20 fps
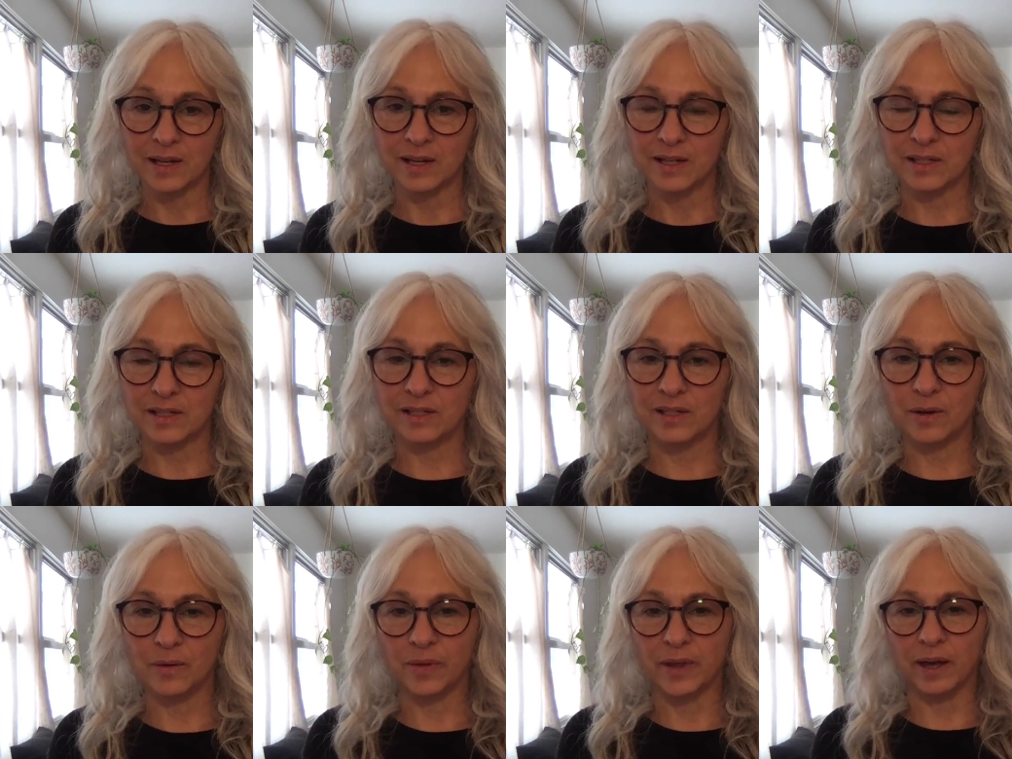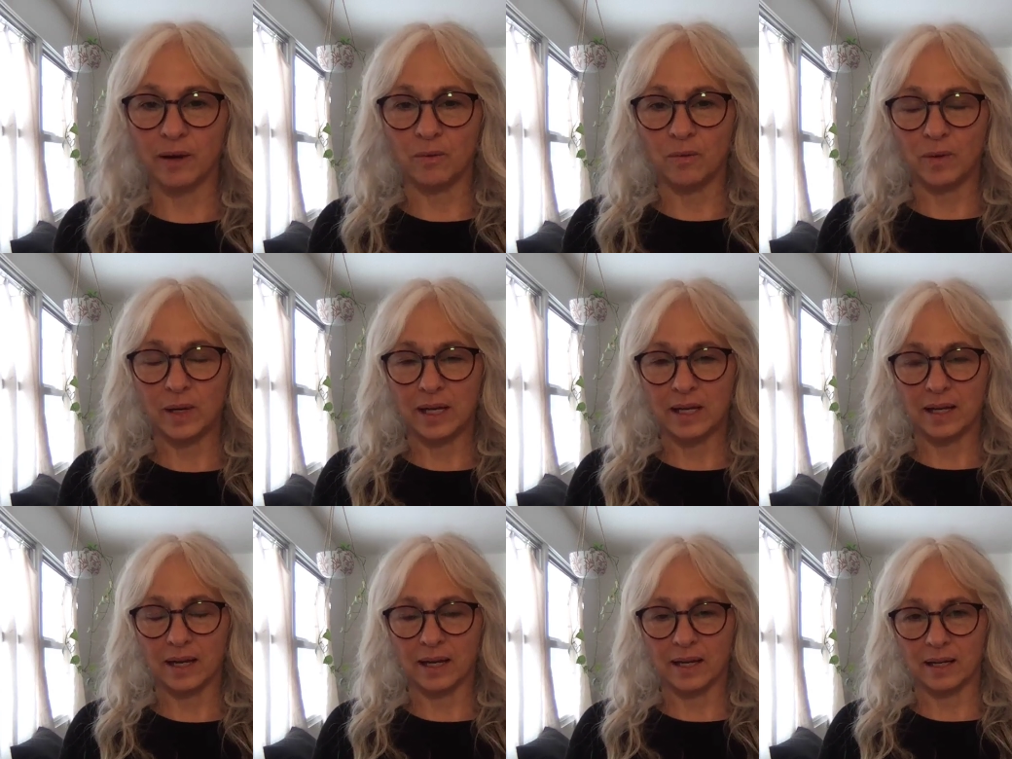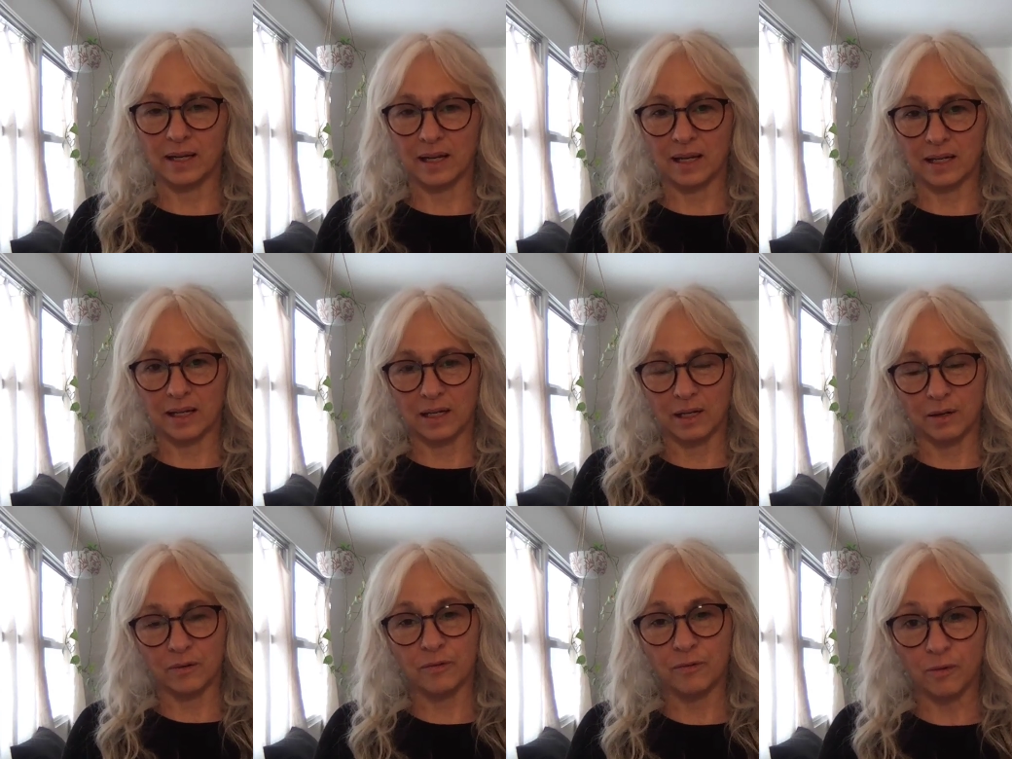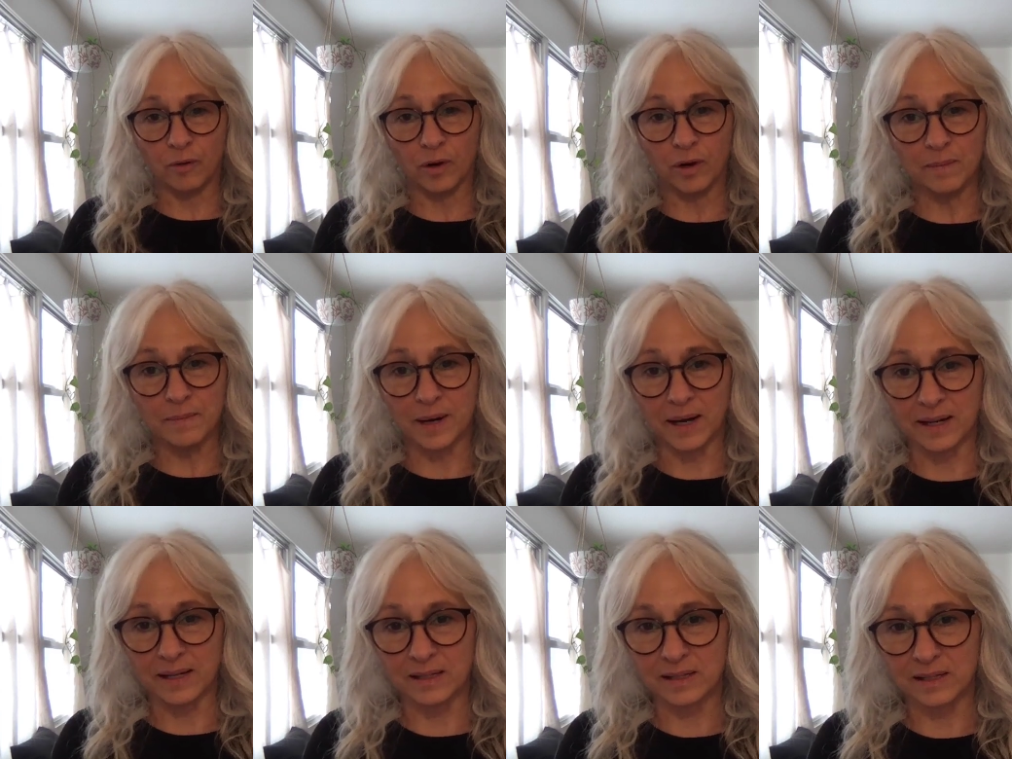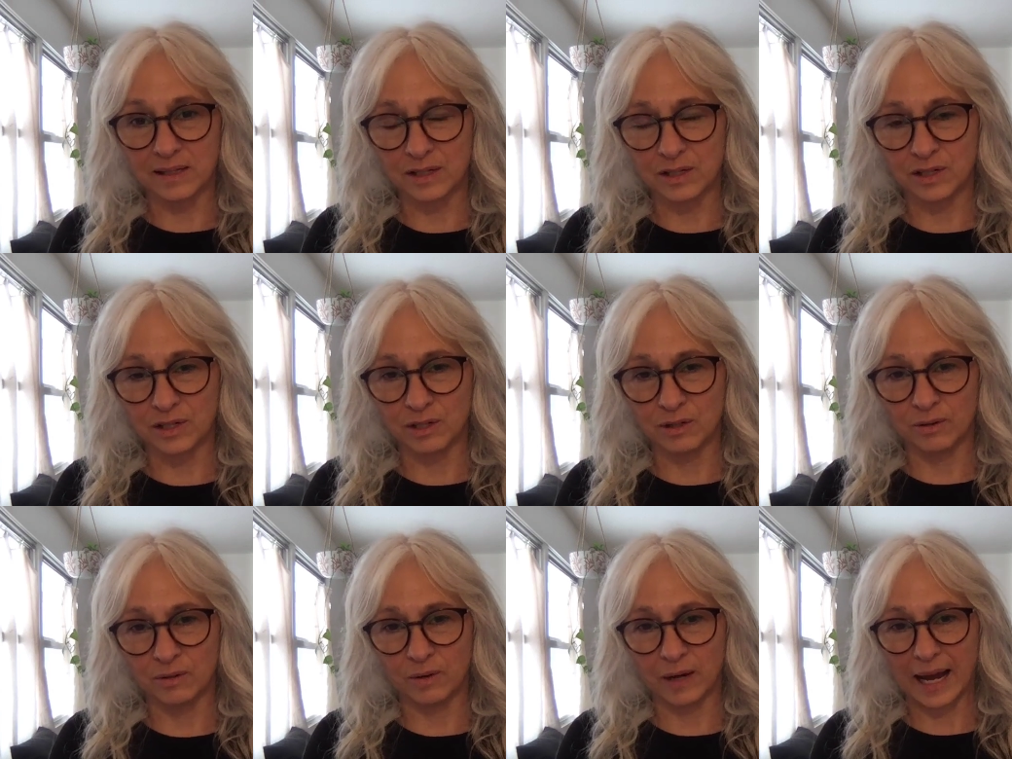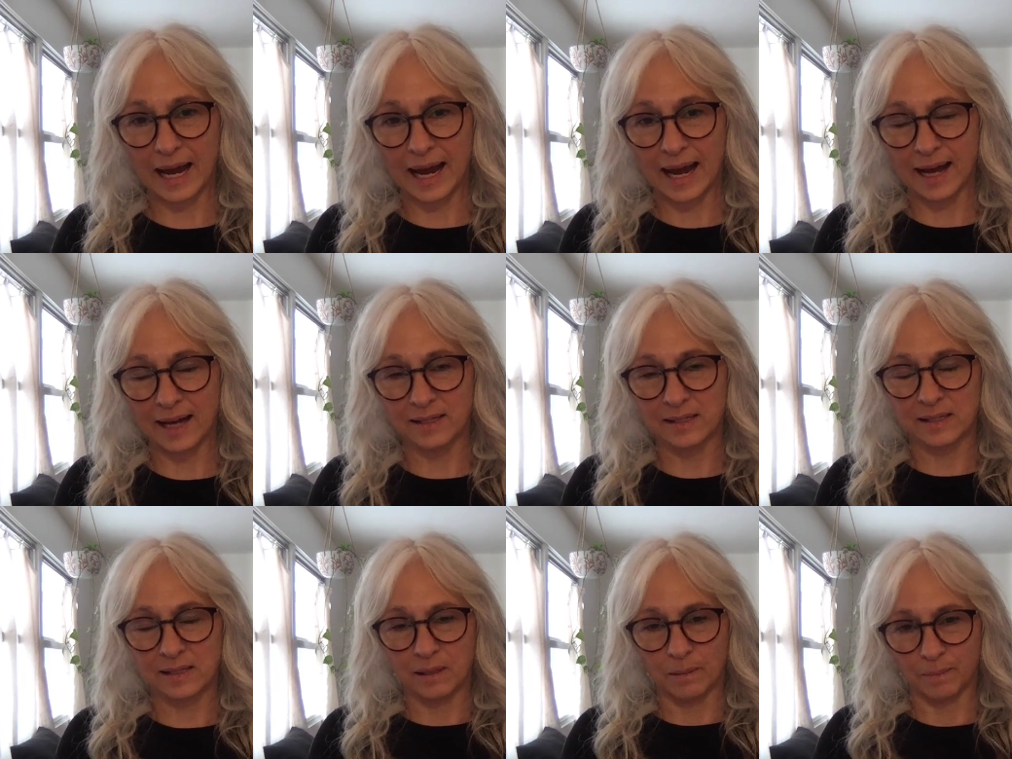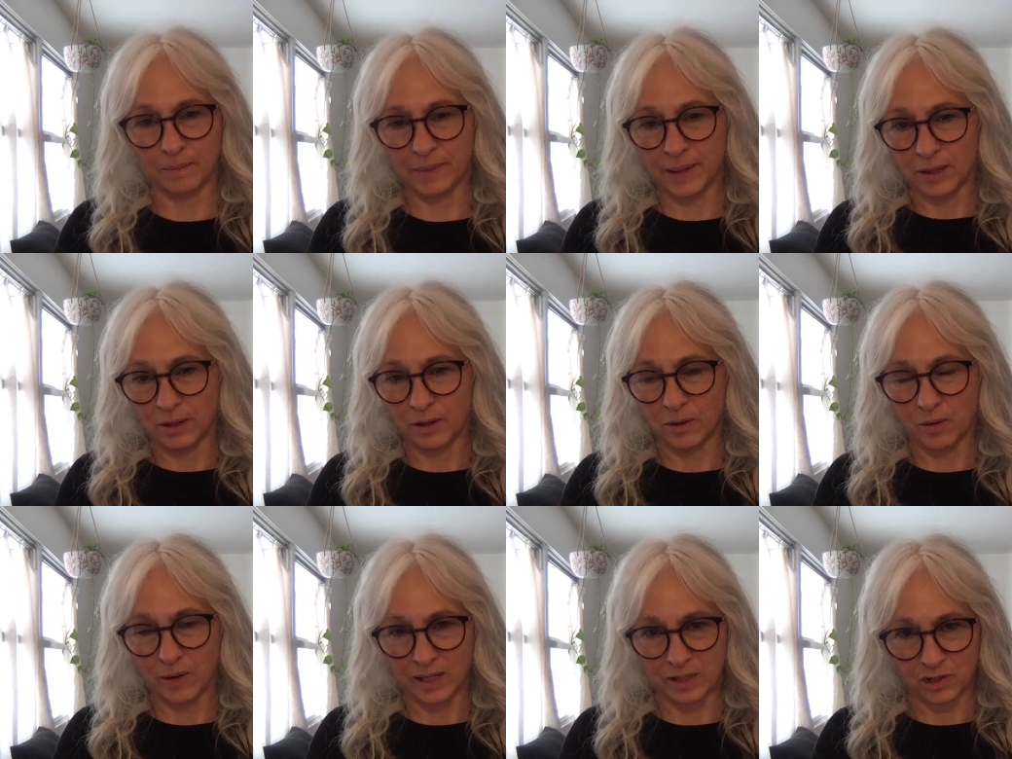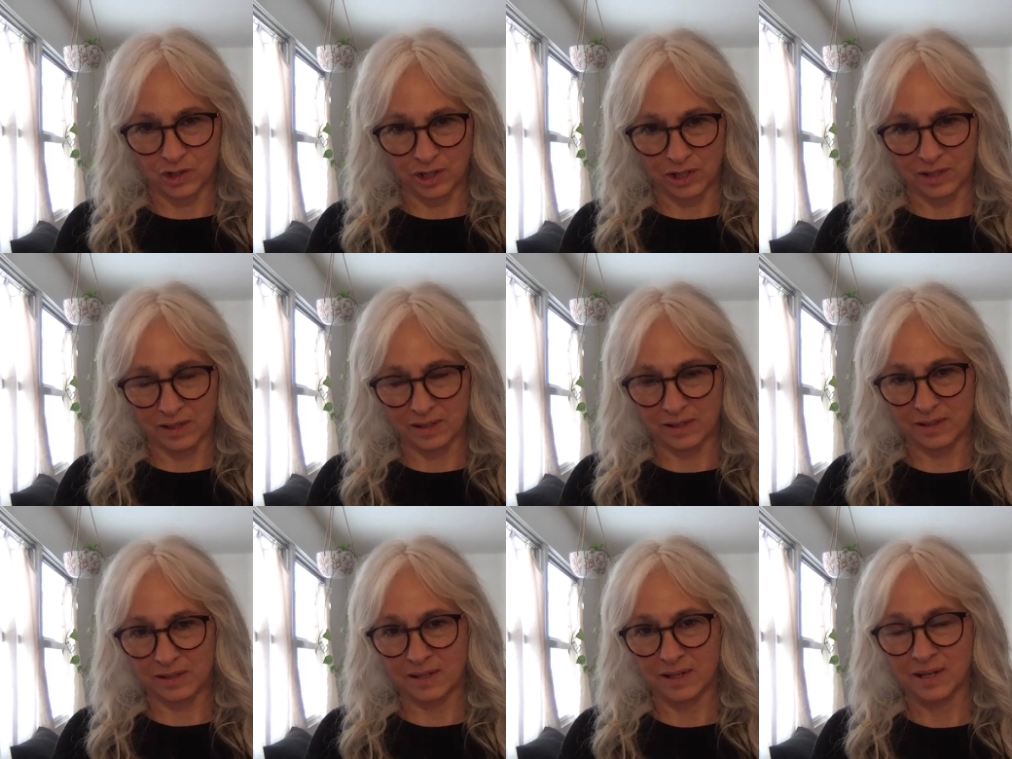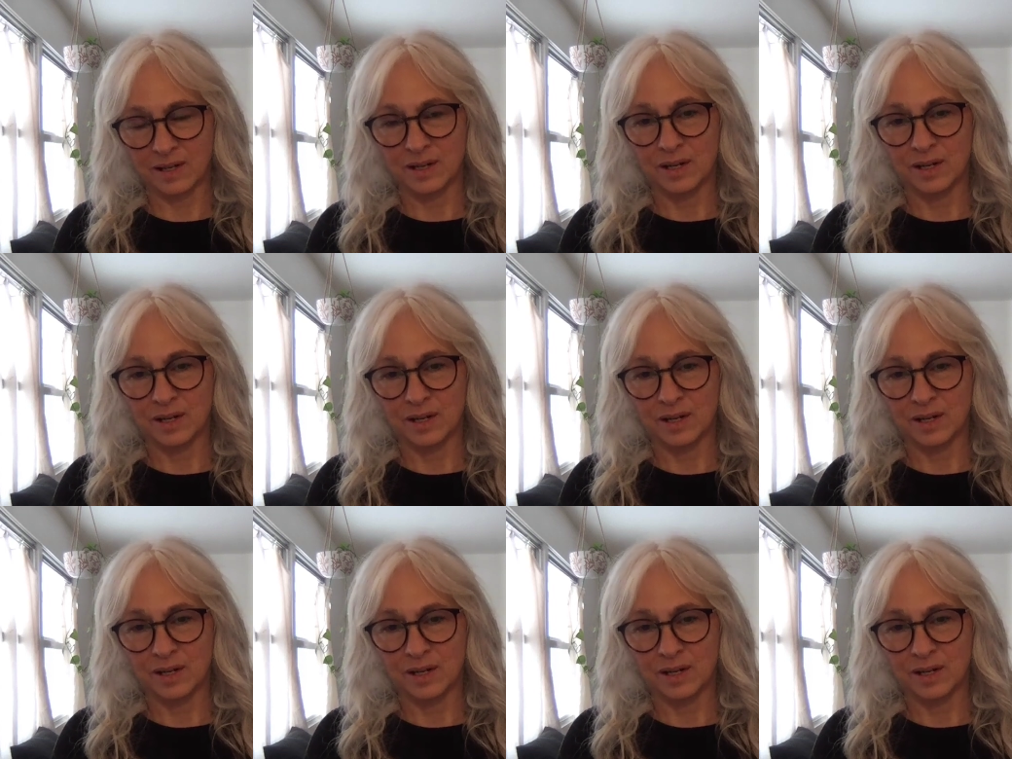so that it can inform us to ask better questions